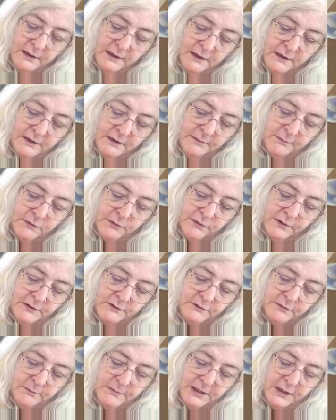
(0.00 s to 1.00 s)
I'm going
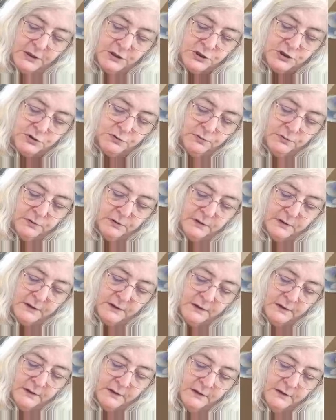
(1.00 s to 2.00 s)
to make
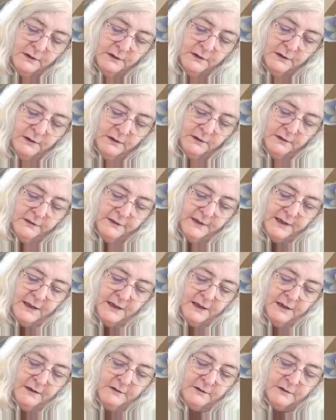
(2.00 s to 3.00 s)
sure that